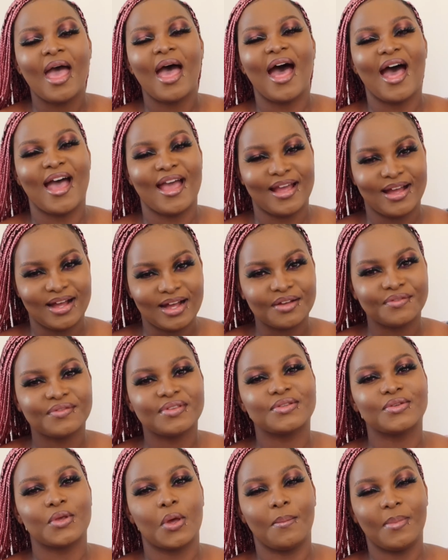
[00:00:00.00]
I have
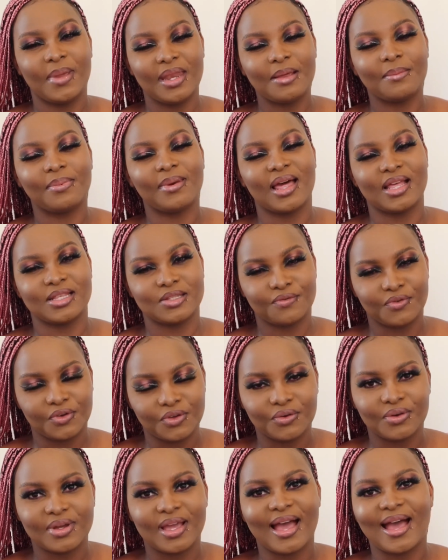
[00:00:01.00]
so many plans for
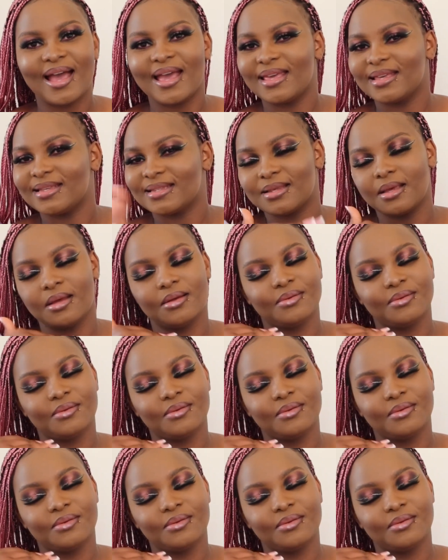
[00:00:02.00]
you guys,